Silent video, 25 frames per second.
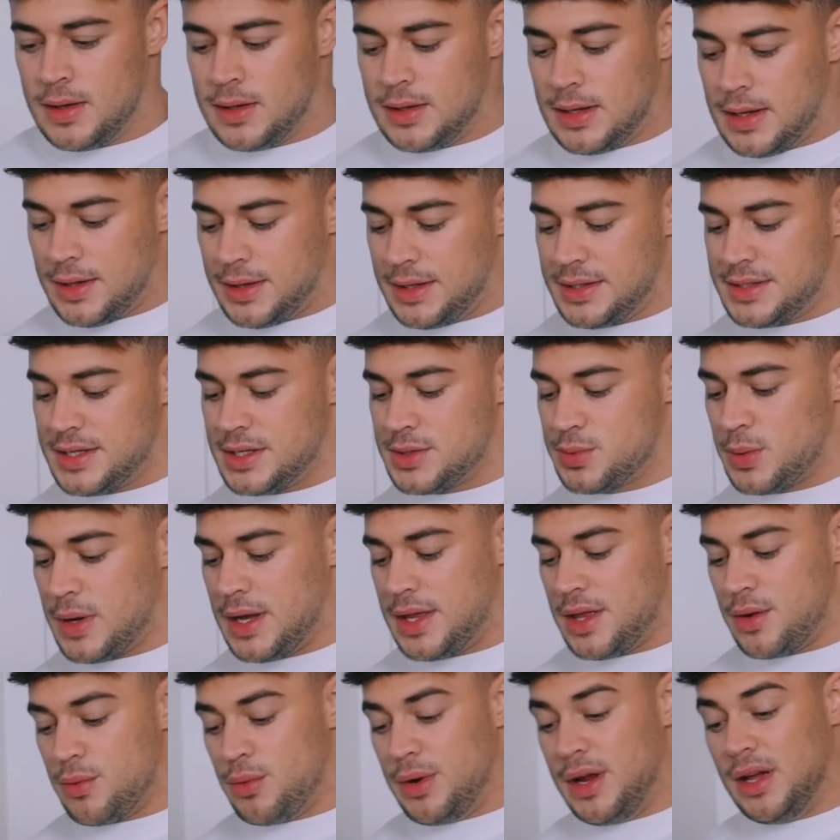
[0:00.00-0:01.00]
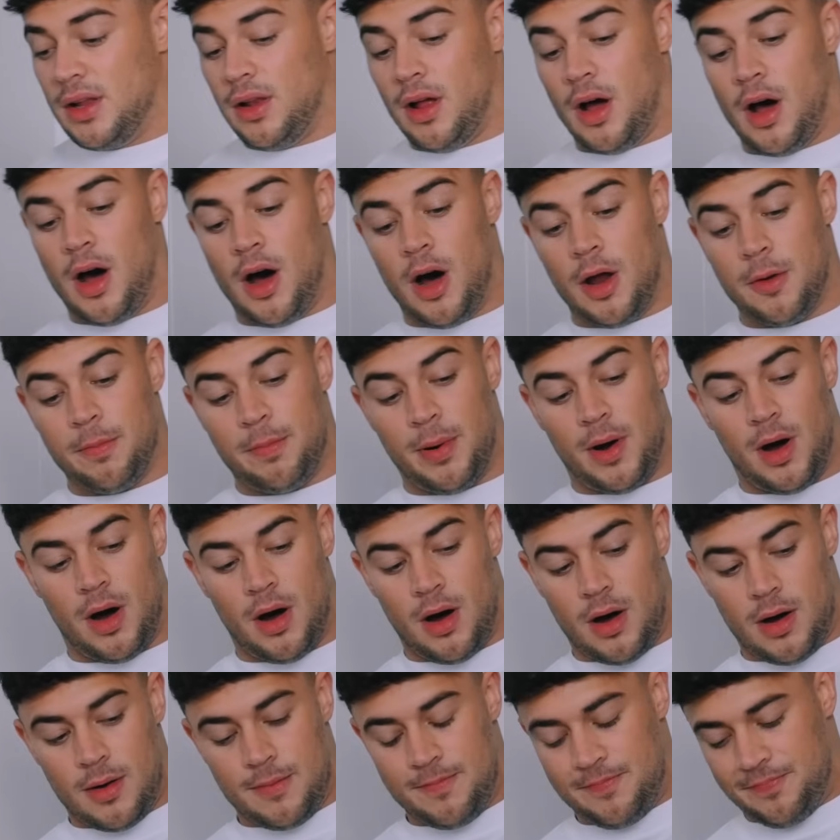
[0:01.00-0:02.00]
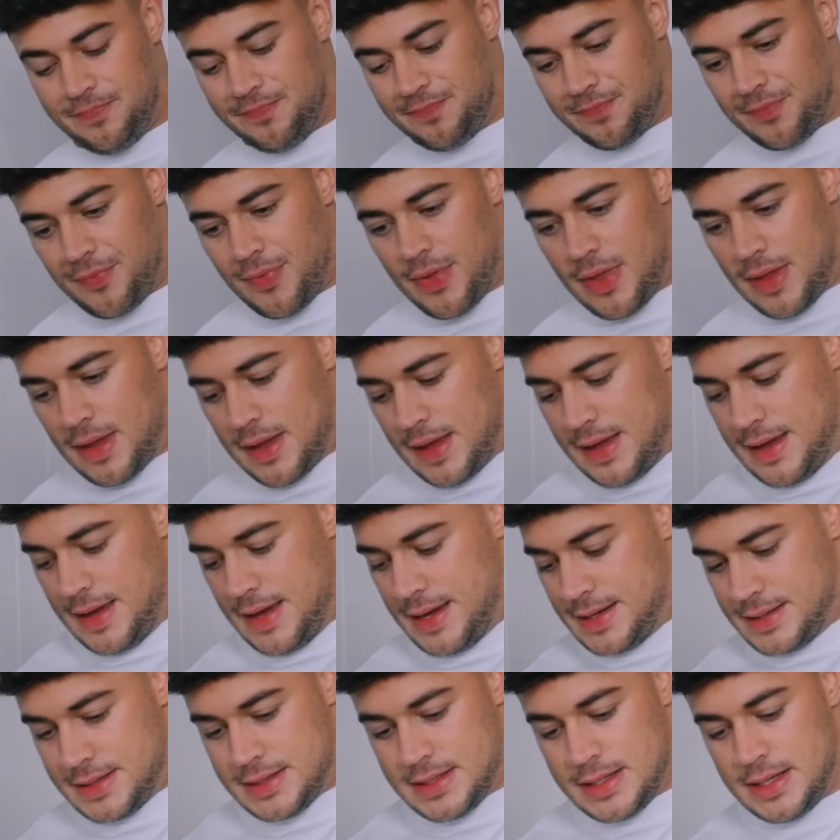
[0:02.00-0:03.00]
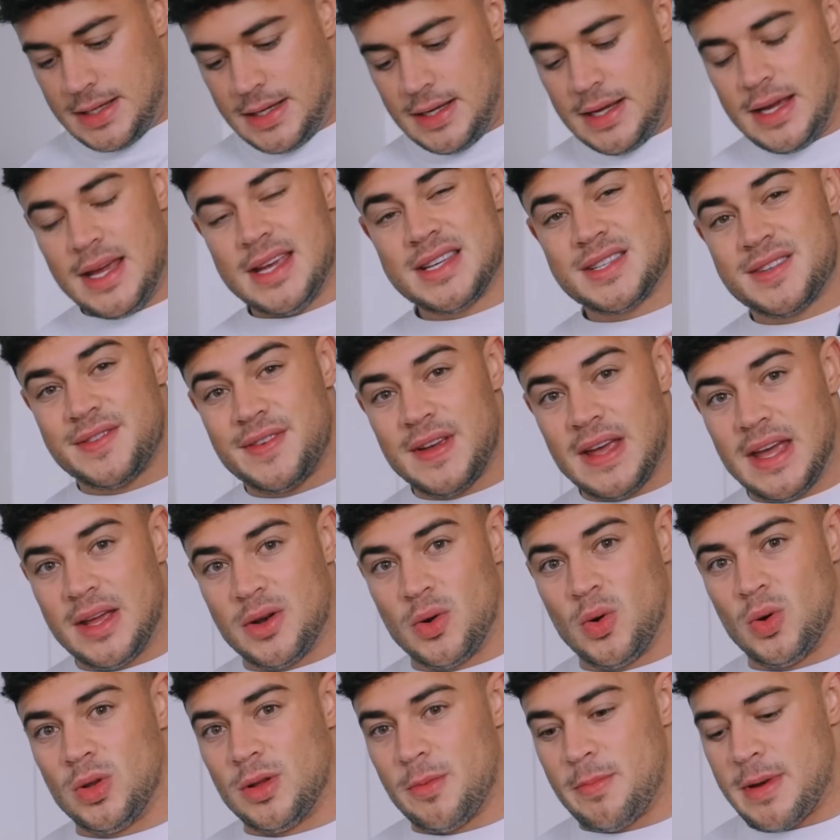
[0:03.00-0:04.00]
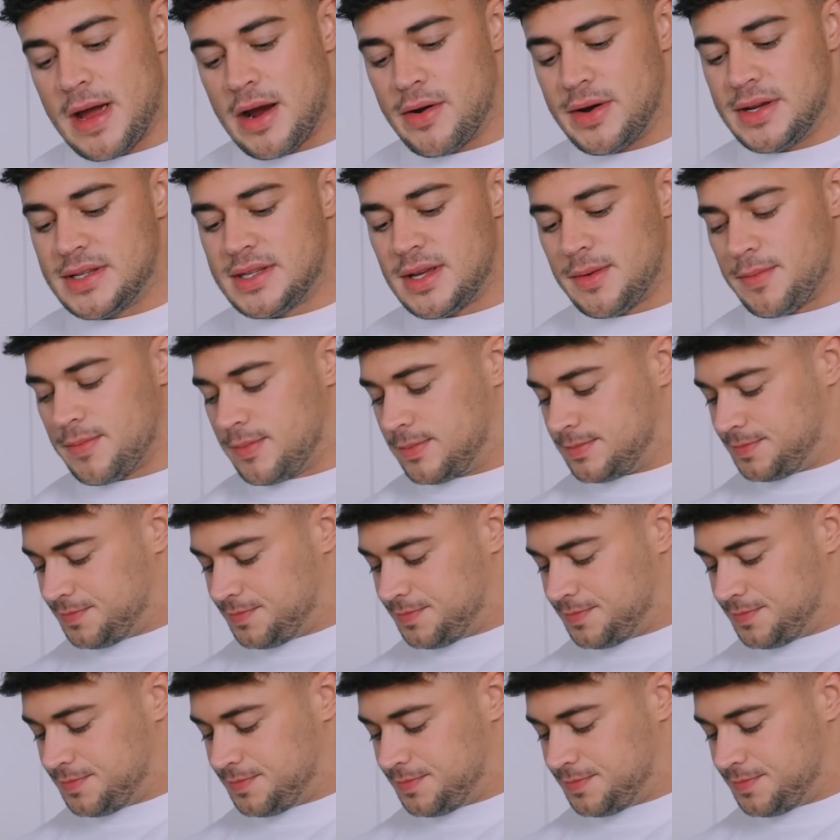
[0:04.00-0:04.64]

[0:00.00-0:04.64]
Now this is where the real hard part is. It's fitting all the berries in.